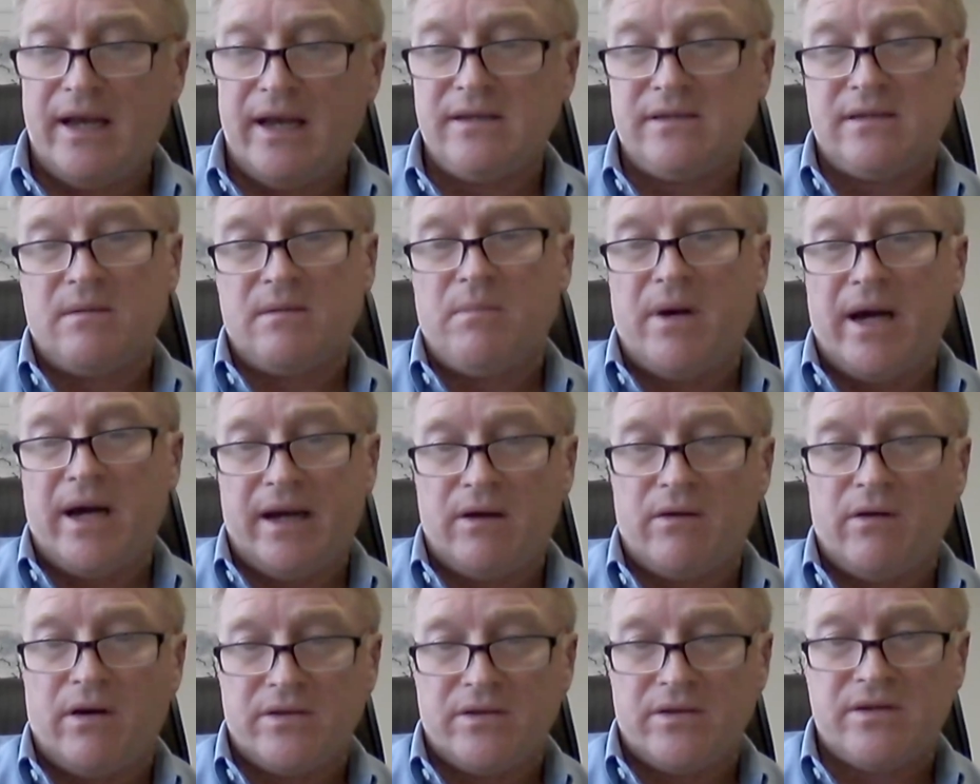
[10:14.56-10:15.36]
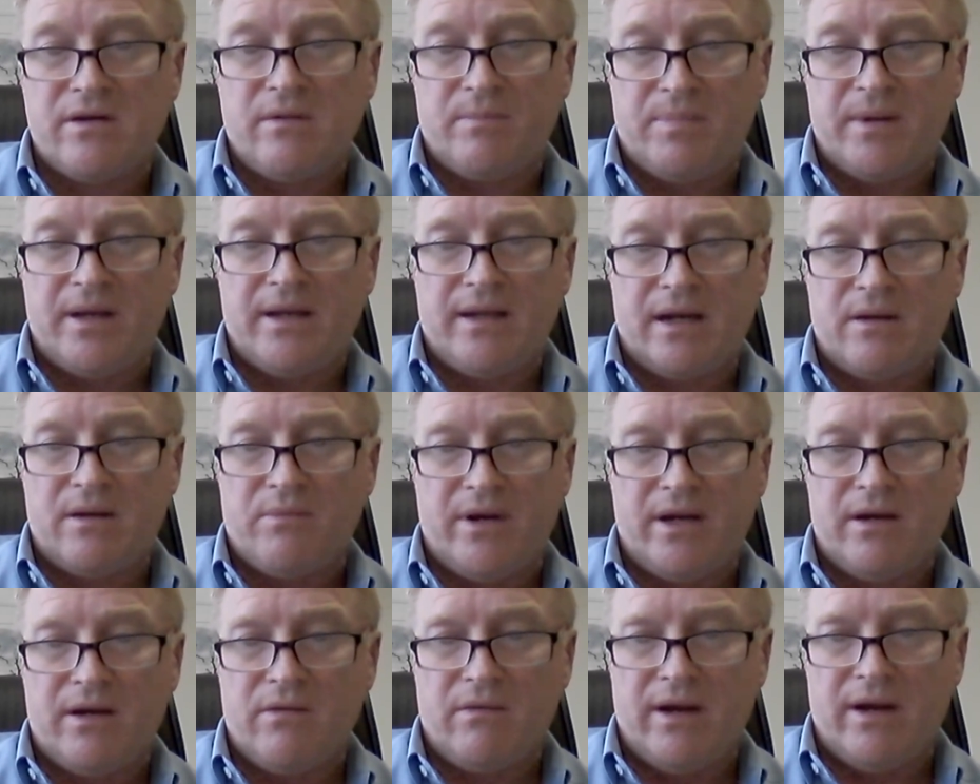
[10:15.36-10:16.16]
is the microscopy
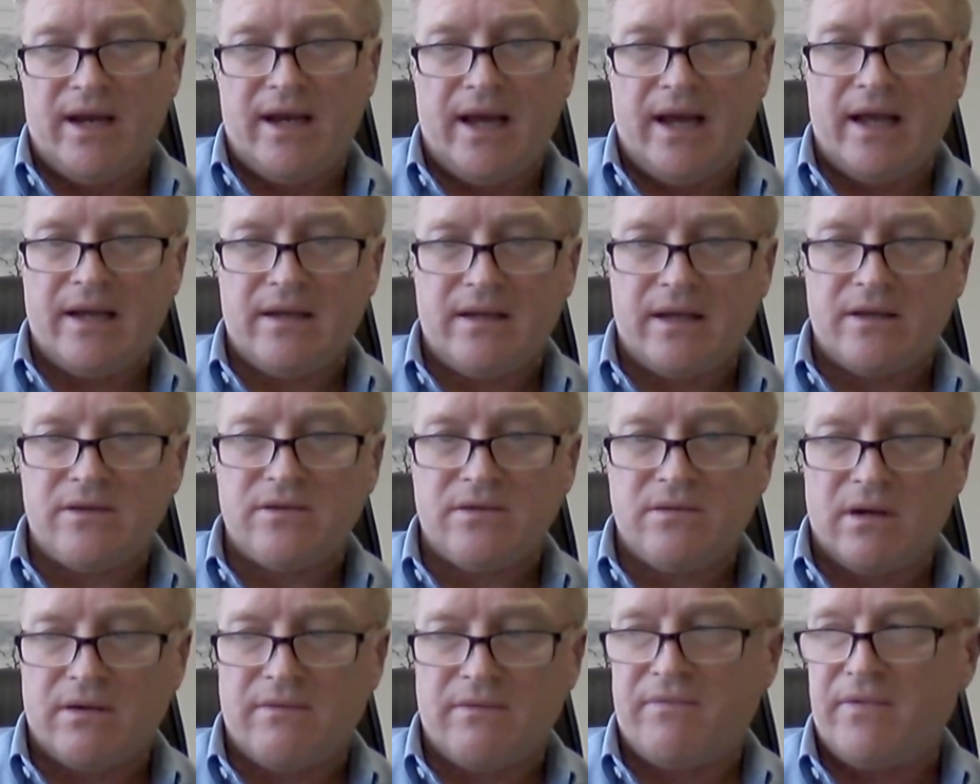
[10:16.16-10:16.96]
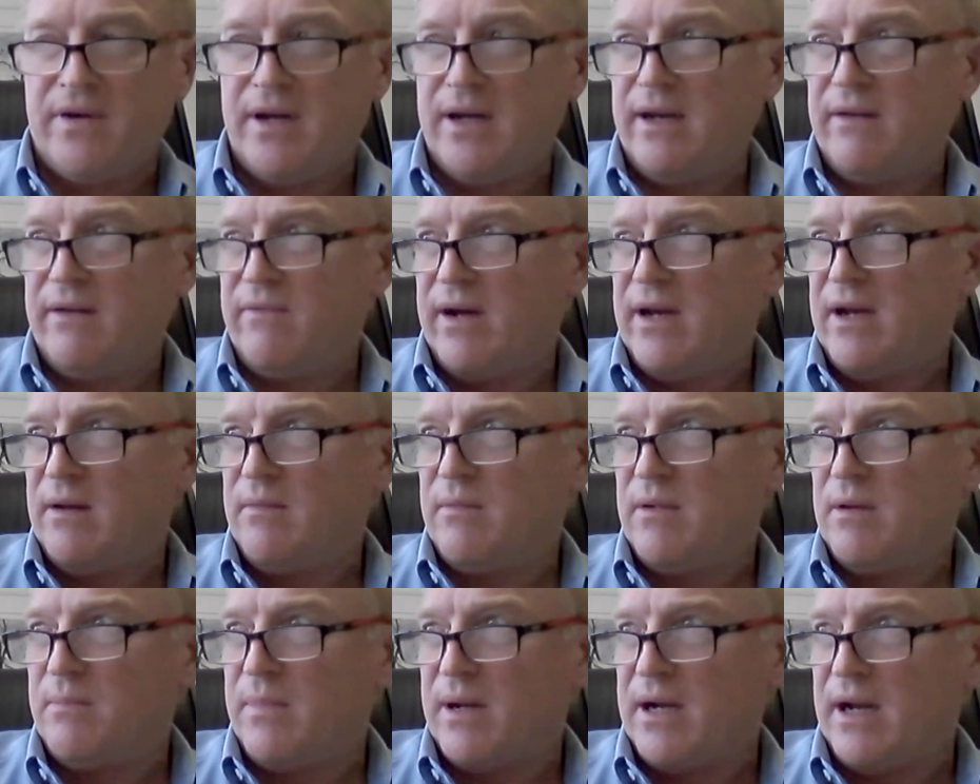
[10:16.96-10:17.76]
that we're doing. It, it's not freely
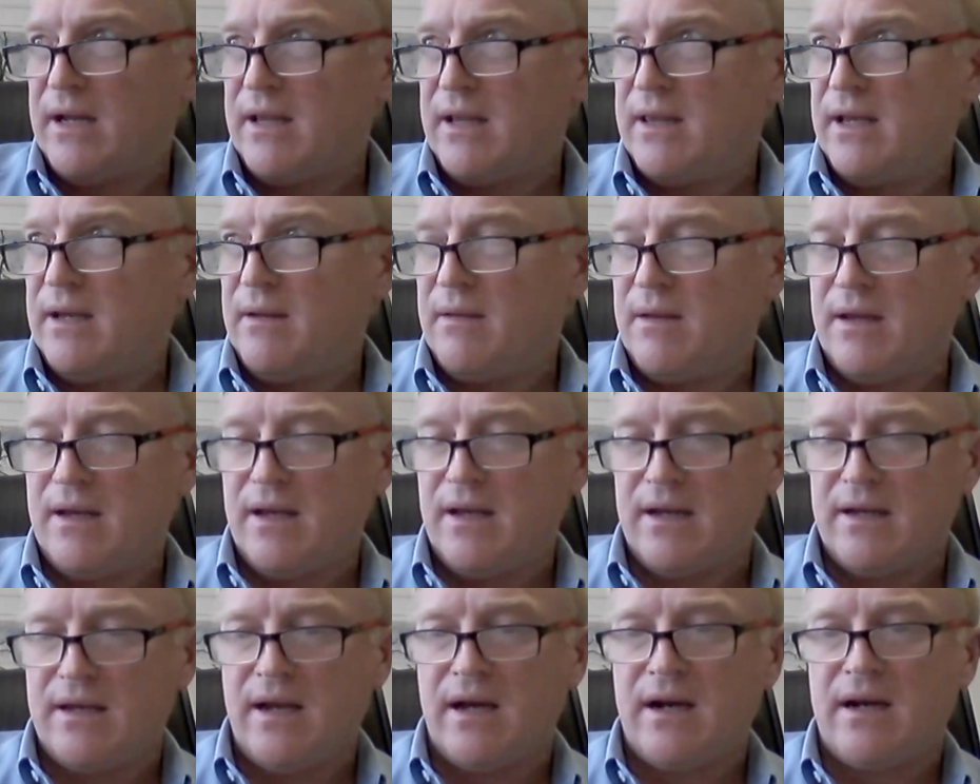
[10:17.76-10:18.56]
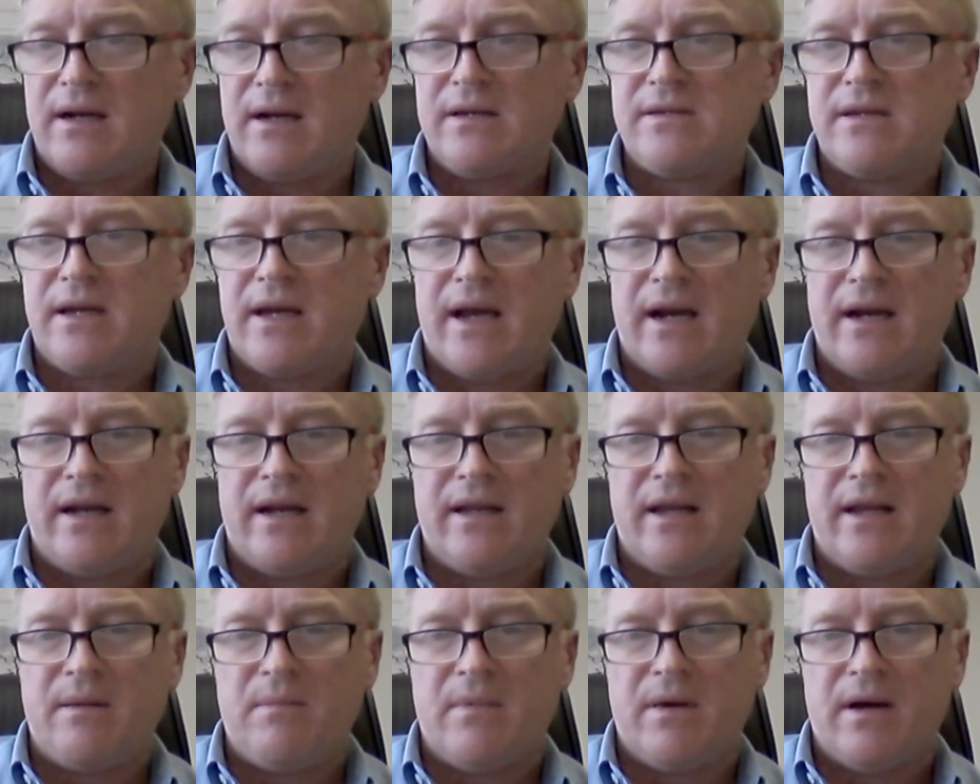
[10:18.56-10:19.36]
available, but I think uh, Douglas Kell
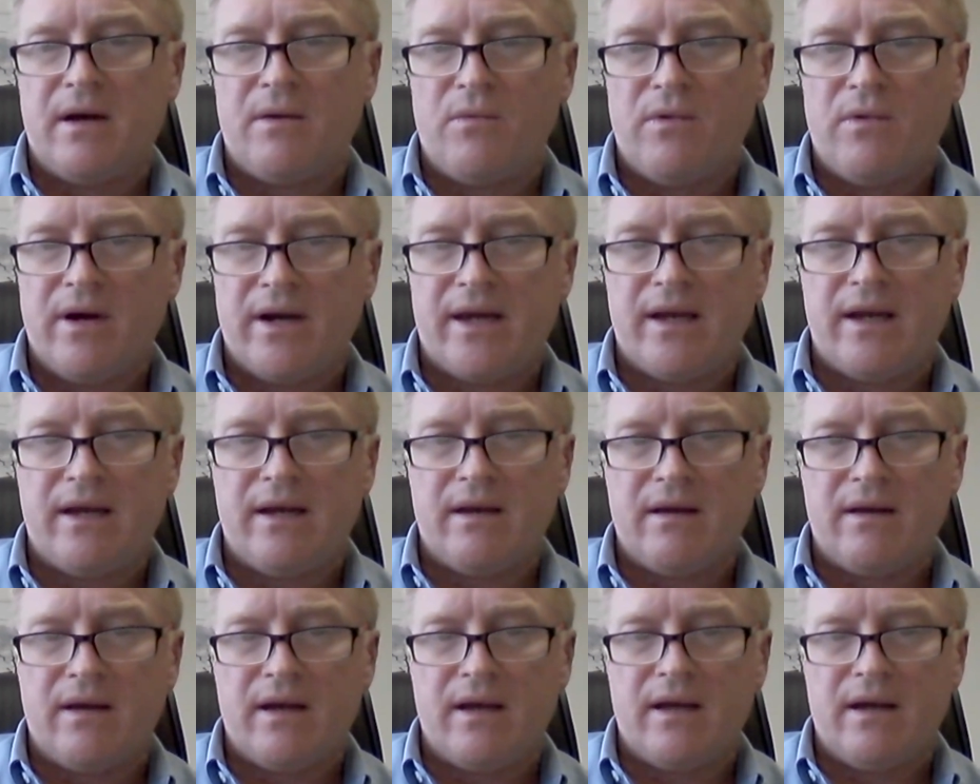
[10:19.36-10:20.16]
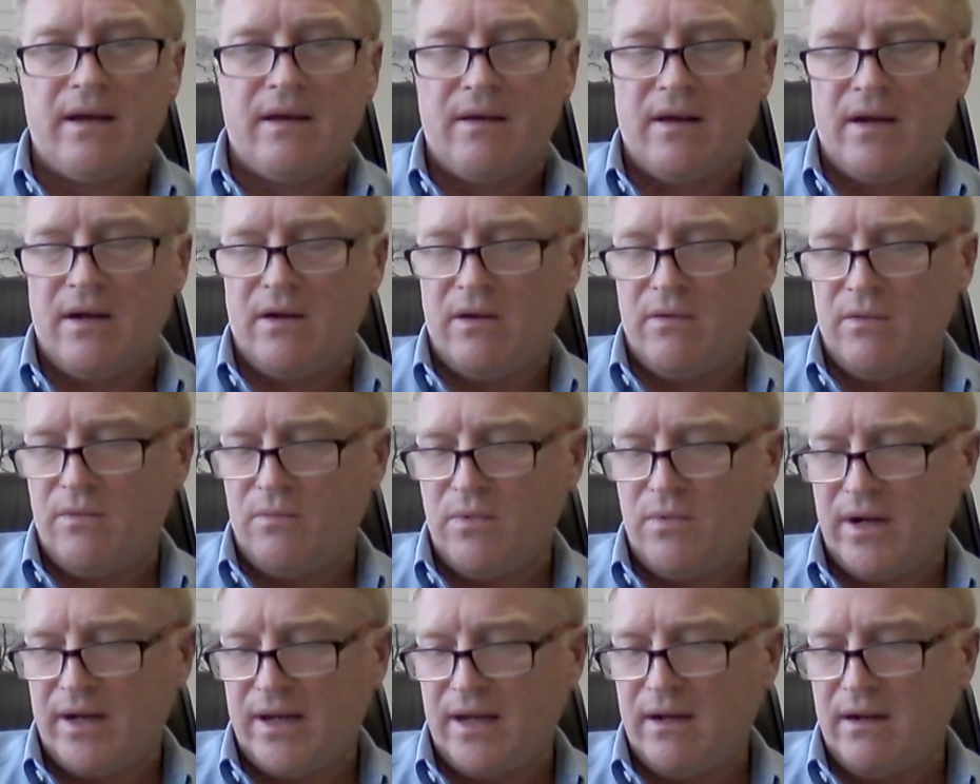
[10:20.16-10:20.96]
and them are working, uh,
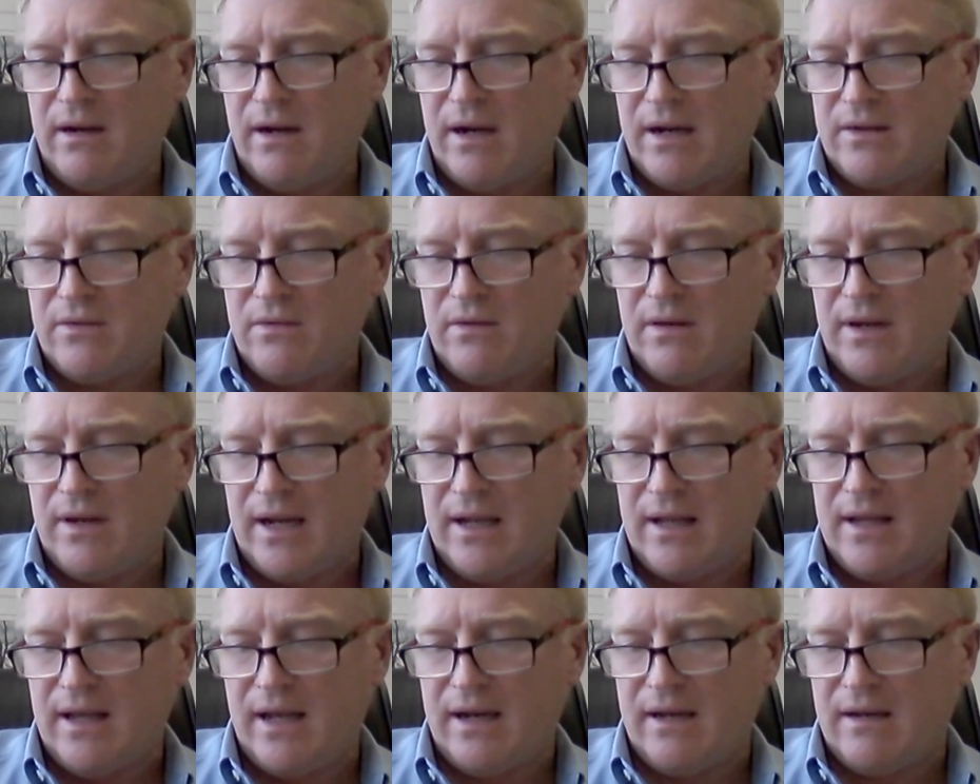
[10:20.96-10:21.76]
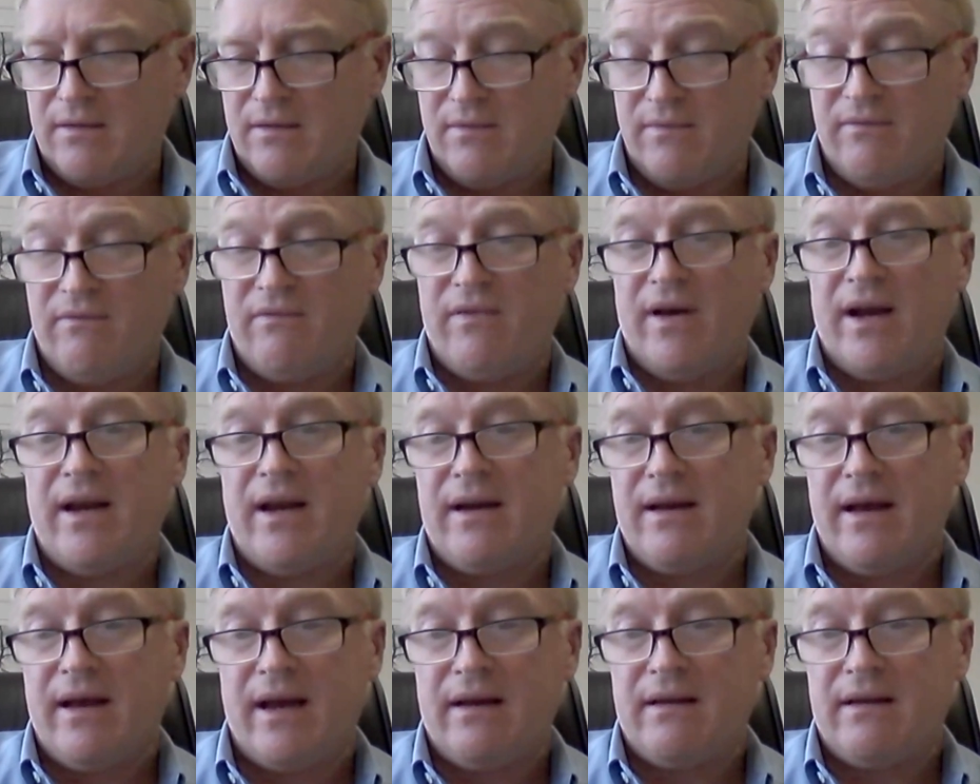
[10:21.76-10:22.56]
working hard to get that
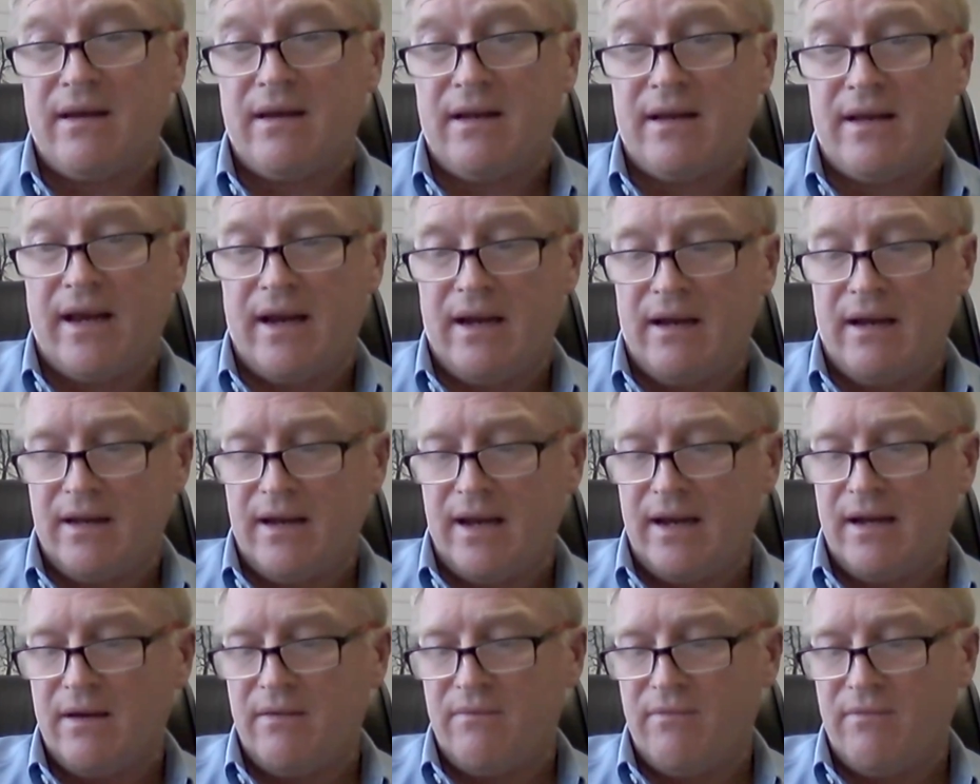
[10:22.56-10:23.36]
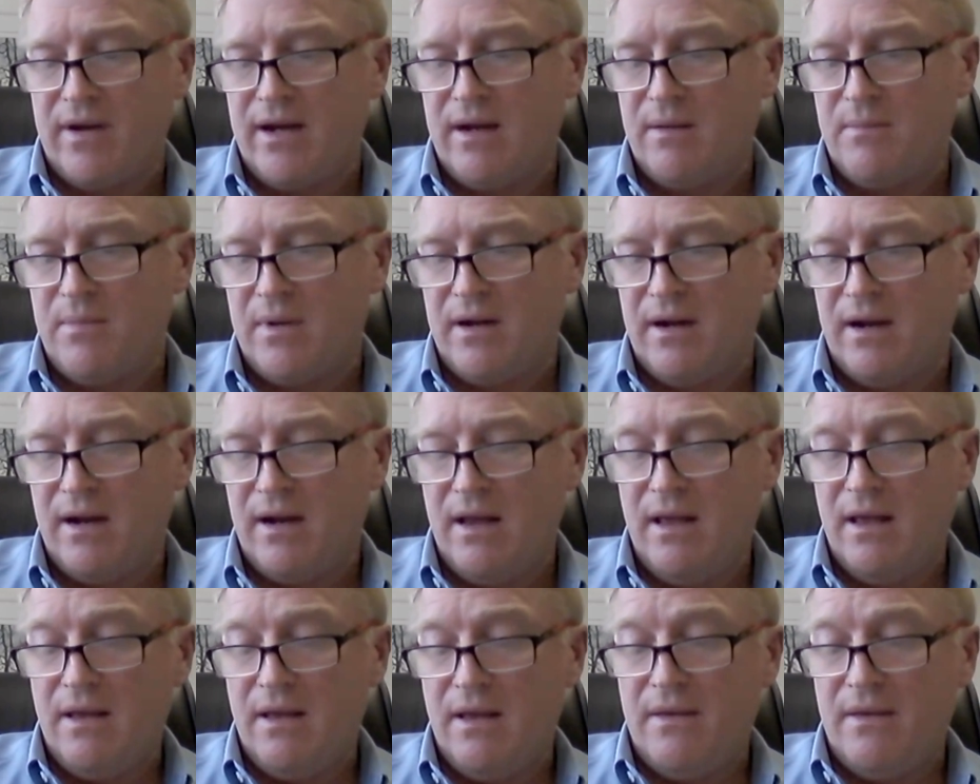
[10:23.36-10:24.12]
validated and, and available.